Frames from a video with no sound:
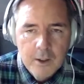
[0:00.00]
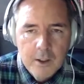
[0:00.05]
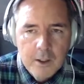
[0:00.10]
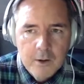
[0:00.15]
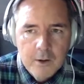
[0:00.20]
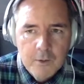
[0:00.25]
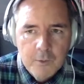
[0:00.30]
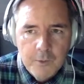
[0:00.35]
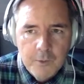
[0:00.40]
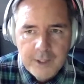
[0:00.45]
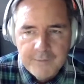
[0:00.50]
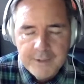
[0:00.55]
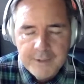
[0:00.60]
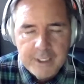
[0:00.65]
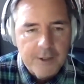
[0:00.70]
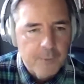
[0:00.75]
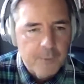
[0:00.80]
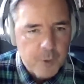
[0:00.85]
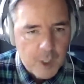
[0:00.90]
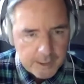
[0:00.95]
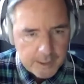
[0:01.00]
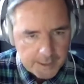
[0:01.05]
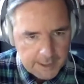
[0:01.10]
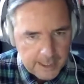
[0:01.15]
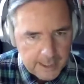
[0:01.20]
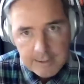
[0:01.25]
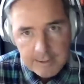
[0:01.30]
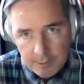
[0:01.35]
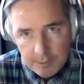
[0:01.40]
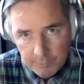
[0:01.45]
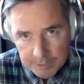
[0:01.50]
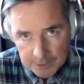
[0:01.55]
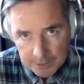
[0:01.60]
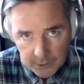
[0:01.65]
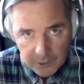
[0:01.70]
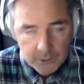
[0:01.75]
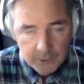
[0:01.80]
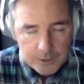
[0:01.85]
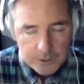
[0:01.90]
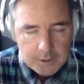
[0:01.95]
we have another broadcast that we do.
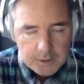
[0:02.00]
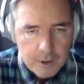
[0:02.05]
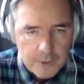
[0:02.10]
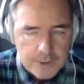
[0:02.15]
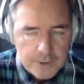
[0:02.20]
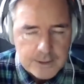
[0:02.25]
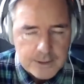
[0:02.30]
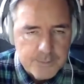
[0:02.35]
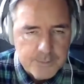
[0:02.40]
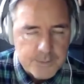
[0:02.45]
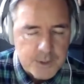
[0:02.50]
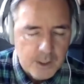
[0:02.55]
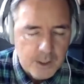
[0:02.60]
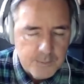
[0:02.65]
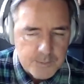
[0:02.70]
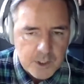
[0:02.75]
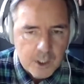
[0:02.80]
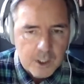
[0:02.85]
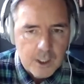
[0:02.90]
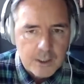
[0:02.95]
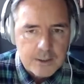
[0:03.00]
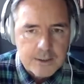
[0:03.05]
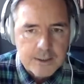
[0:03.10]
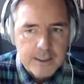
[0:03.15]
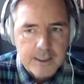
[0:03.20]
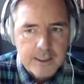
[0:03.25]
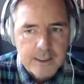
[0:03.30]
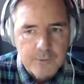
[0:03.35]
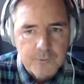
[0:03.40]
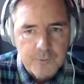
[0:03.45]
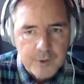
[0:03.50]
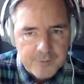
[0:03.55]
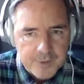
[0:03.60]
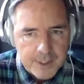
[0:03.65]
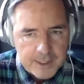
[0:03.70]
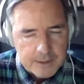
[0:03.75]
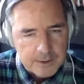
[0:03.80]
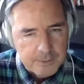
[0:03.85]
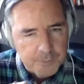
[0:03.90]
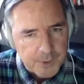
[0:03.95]
It's called the Tim Tom Talks, and we've had to
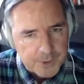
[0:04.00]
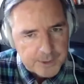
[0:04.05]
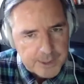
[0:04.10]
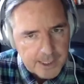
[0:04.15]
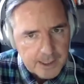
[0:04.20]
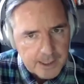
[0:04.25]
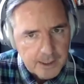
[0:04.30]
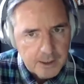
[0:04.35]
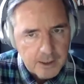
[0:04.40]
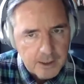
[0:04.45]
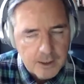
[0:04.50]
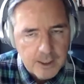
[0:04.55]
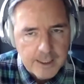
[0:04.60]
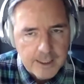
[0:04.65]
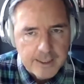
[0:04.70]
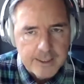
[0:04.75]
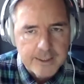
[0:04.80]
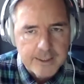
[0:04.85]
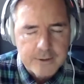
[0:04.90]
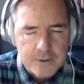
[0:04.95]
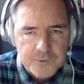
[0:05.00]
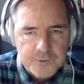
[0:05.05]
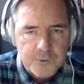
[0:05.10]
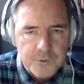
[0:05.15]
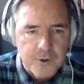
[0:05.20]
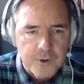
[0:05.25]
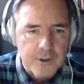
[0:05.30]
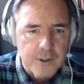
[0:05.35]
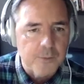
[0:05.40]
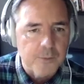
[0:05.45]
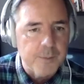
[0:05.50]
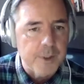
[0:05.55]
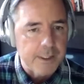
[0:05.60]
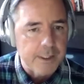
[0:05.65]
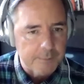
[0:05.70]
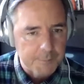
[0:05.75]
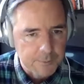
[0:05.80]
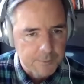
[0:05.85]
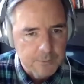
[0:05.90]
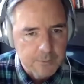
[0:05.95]
put that on a hiatus for a little bit
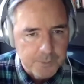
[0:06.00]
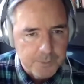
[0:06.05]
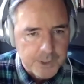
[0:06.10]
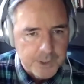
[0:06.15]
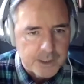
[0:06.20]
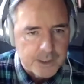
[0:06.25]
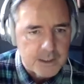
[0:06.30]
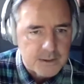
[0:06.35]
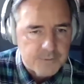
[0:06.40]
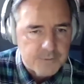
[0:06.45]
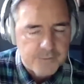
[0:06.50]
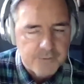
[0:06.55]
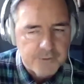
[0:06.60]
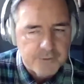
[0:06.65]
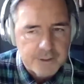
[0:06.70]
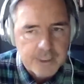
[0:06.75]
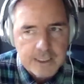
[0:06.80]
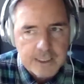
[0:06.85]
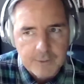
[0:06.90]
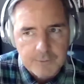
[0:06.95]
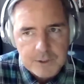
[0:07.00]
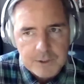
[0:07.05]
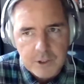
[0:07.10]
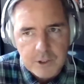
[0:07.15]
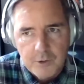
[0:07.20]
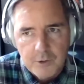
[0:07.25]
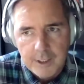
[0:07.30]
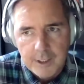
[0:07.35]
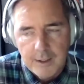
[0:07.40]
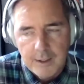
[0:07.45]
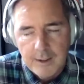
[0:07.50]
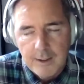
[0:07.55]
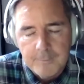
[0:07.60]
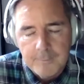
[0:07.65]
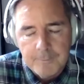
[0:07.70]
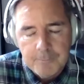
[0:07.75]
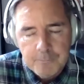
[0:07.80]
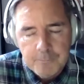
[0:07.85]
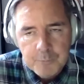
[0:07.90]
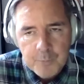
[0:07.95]
because of everything that was going on.
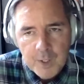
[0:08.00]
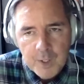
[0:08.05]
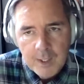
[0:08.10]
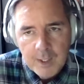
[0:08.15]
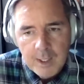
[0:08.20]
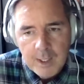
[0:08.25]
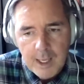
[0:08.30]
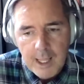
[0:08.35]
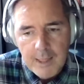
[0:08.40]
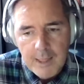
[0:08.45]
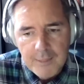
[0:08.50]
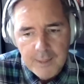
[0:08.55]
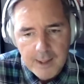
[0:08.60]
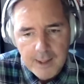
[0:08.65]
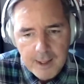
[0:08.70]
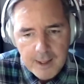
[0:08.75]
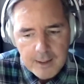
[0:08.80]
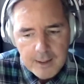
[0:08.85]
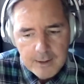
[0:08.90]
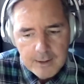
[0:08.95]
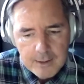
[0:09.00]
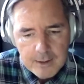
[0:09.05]
And then,